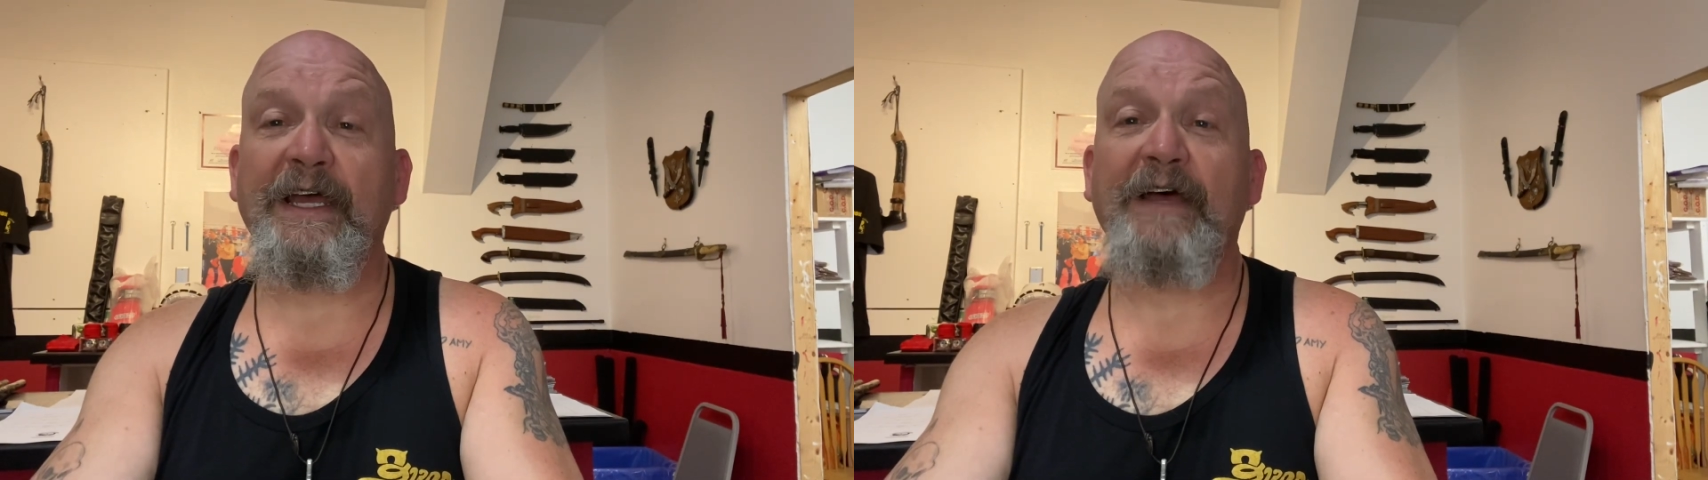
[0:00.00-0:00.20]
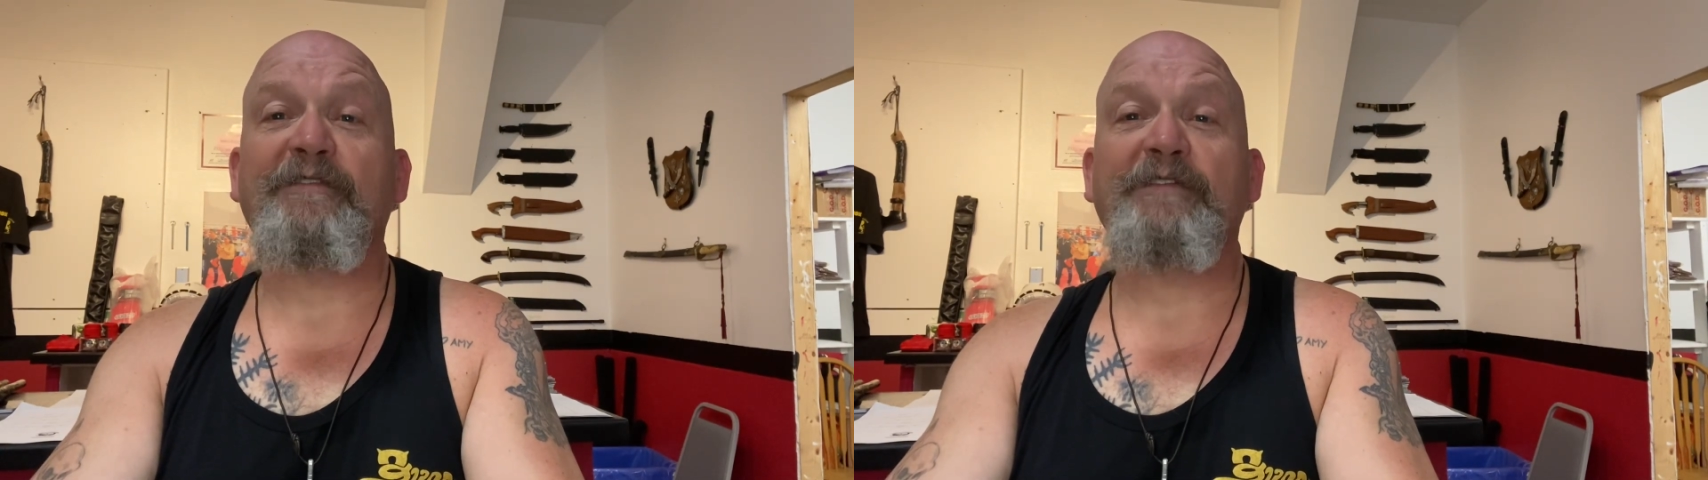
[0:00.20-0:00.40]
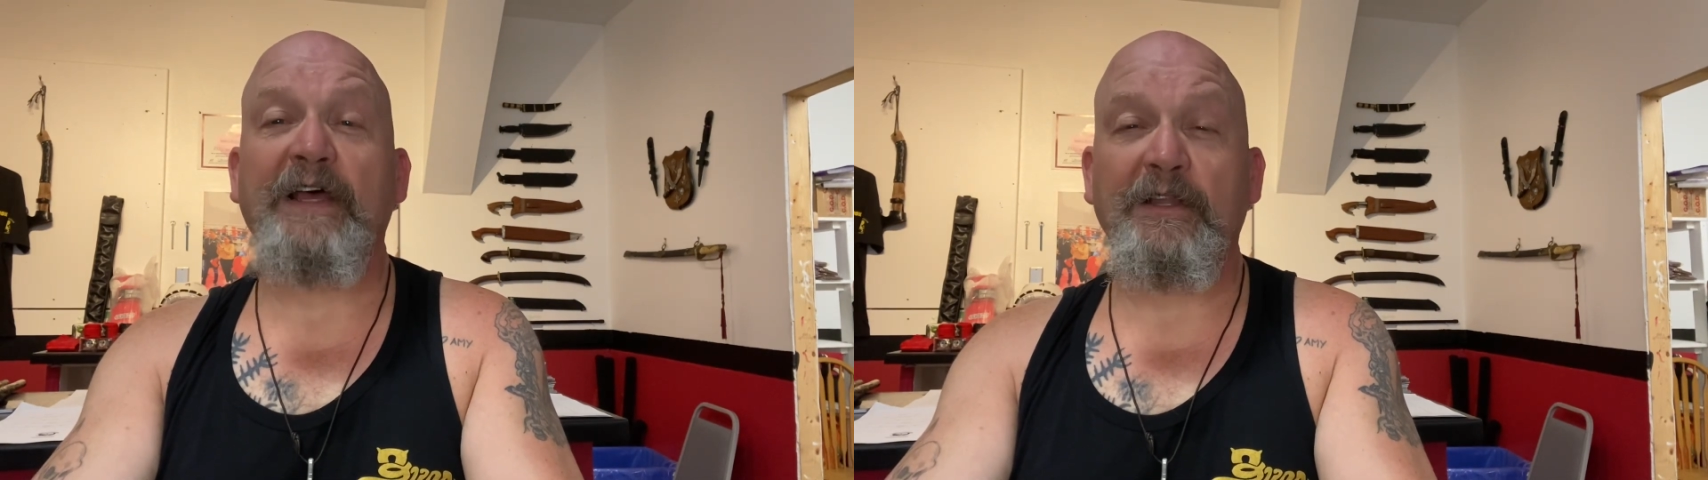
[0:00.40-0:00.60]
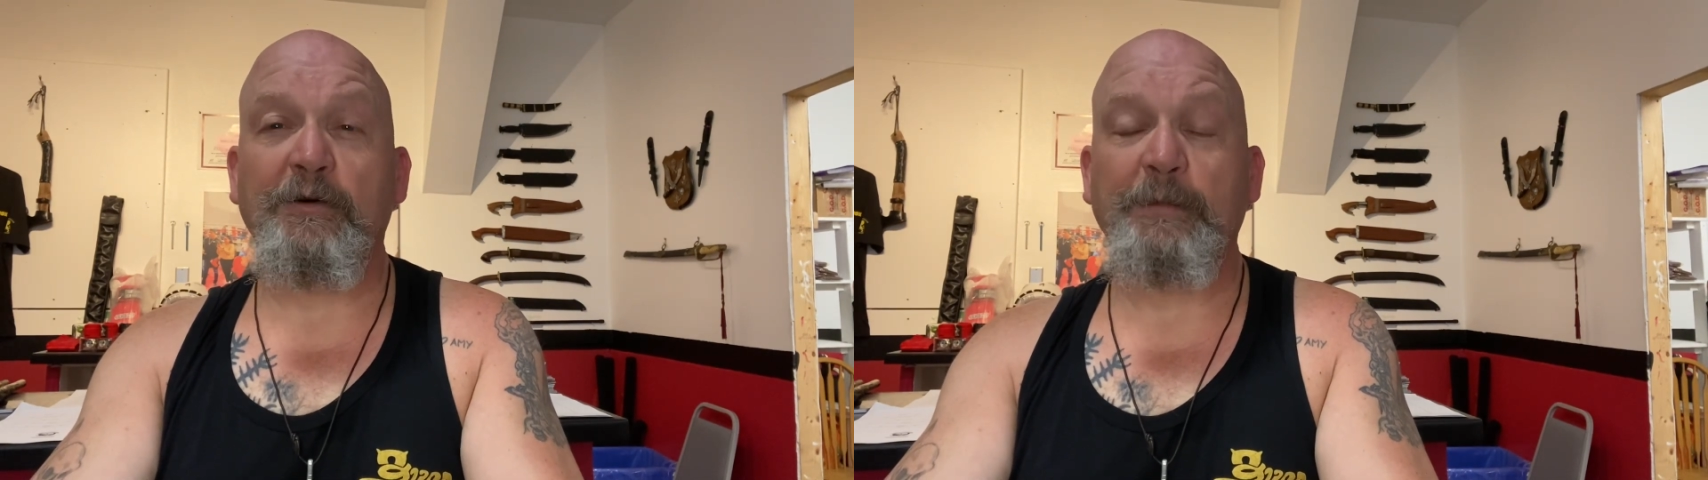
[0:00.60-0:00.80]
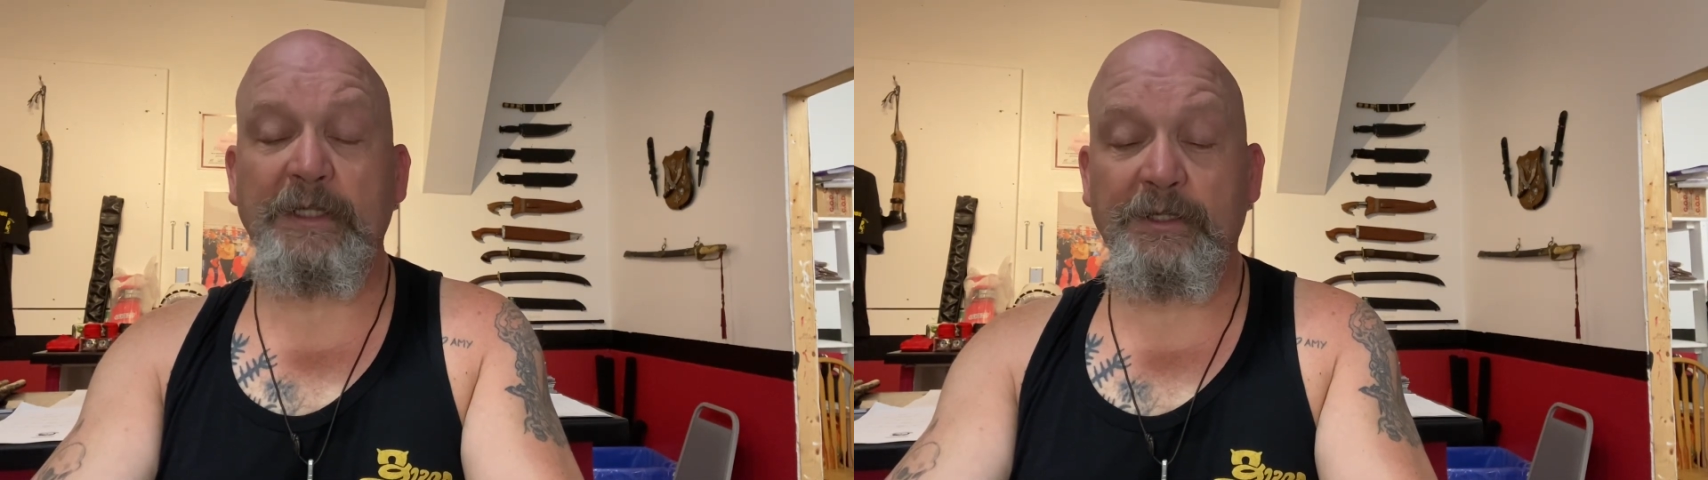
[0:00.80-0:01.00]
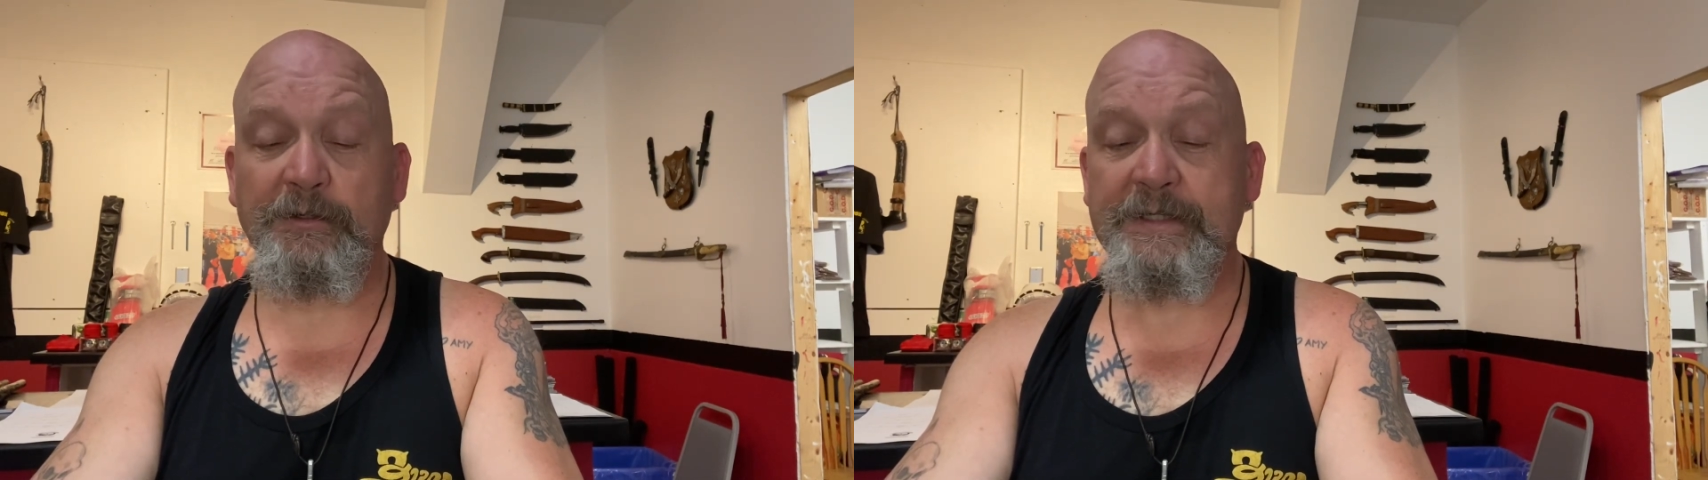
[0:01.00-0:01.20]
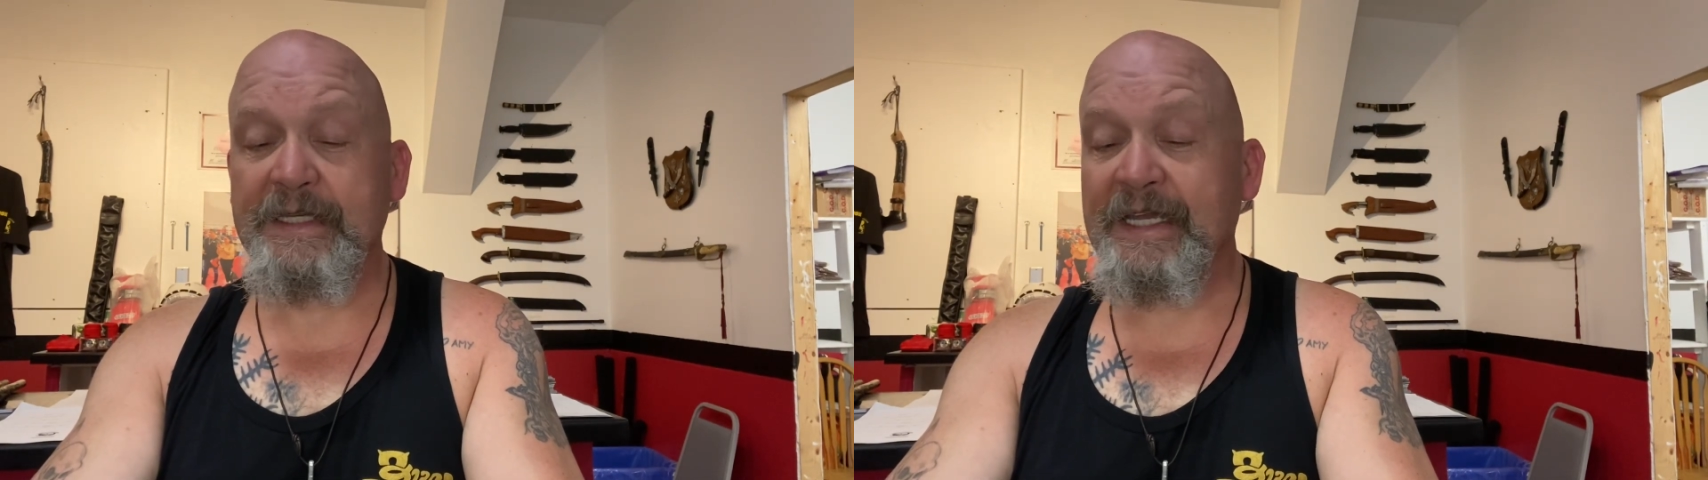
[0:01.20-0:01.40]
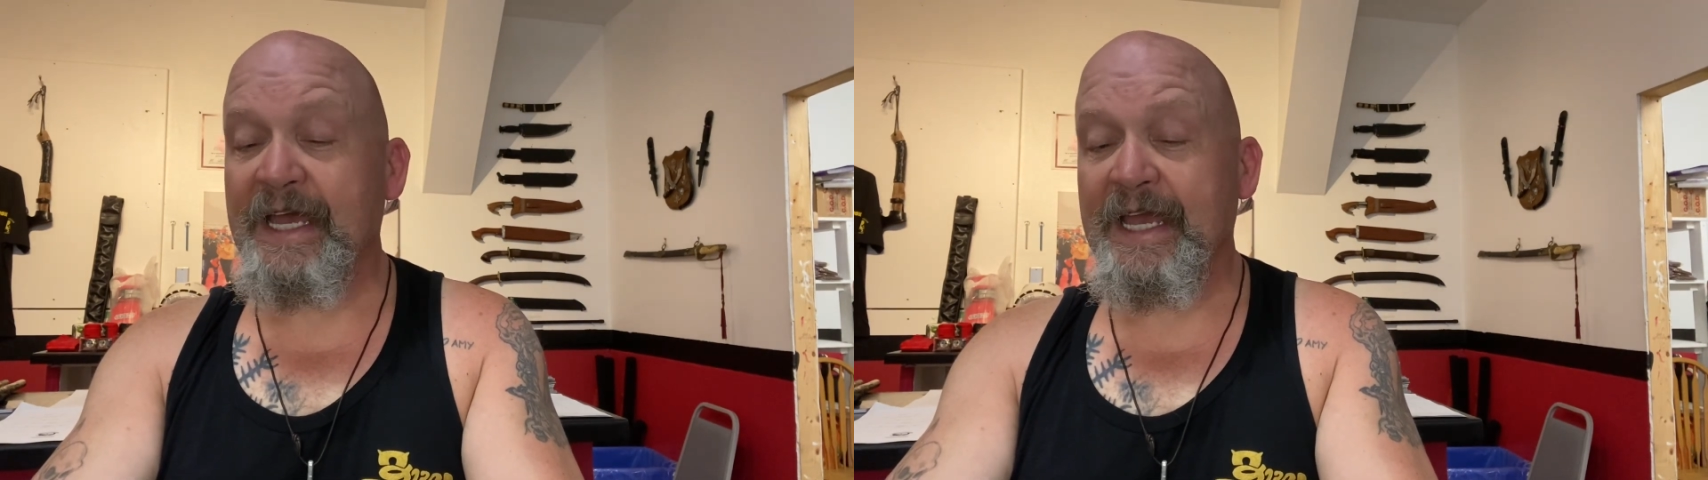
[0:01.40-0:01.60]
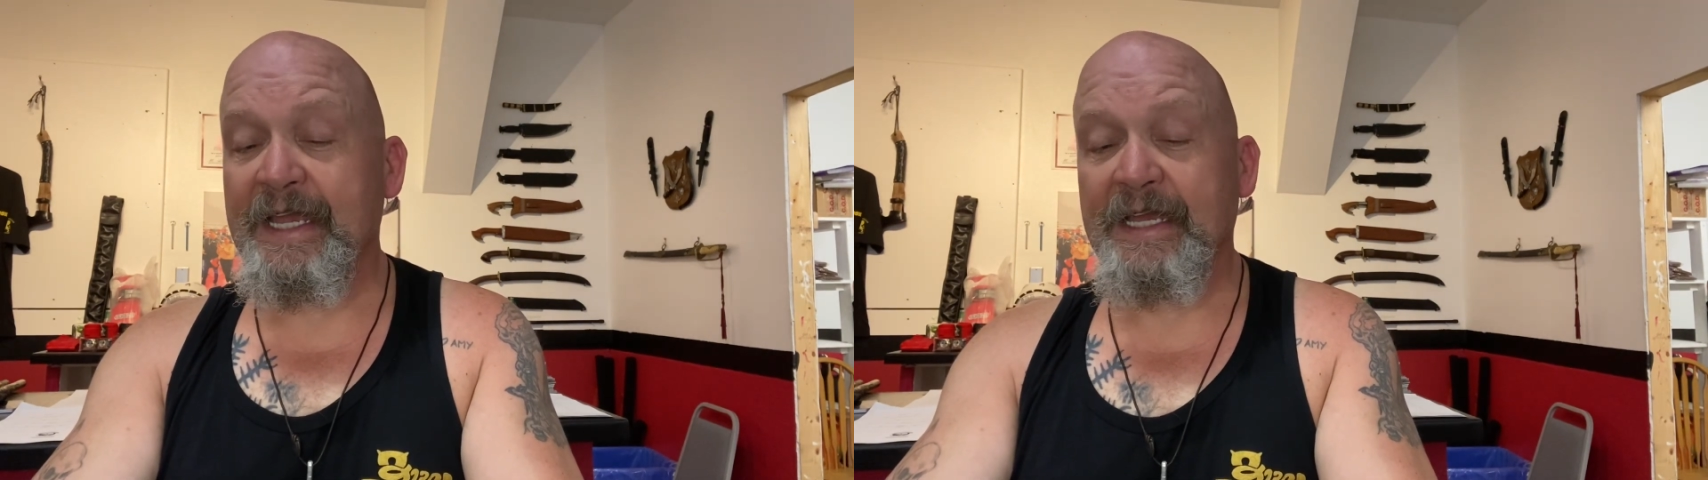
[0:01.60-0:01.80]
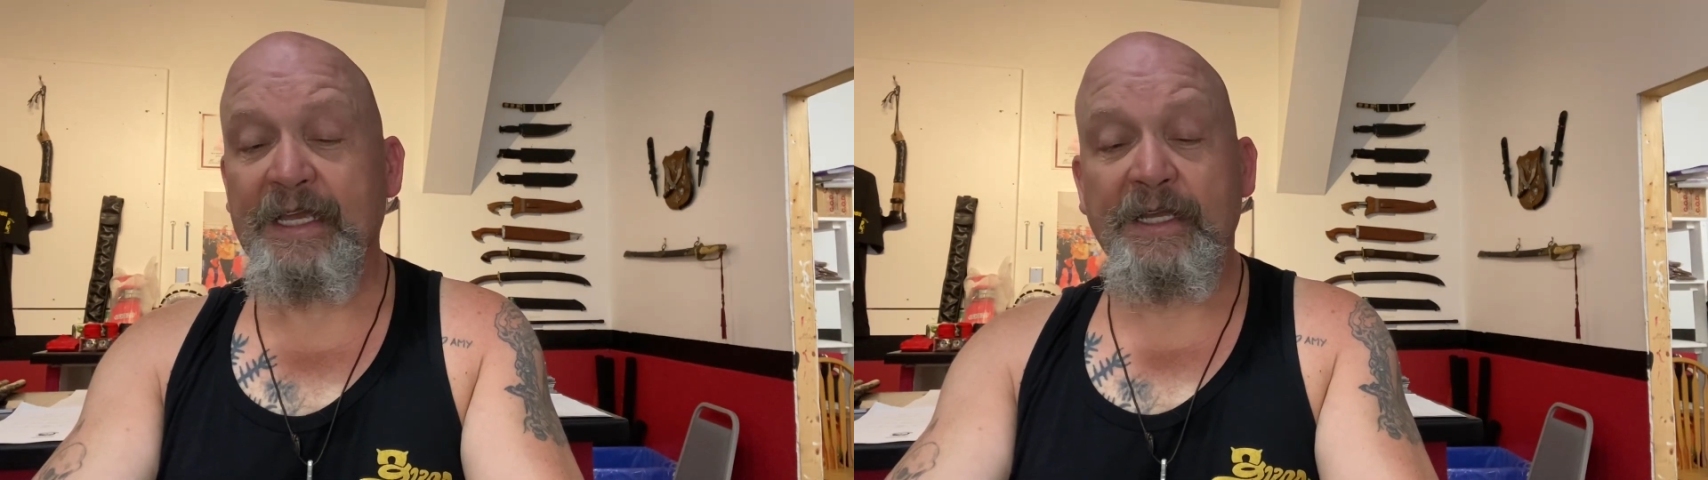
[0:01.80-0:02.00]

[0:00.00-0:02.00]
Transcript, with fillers: a fellow Medusa guy,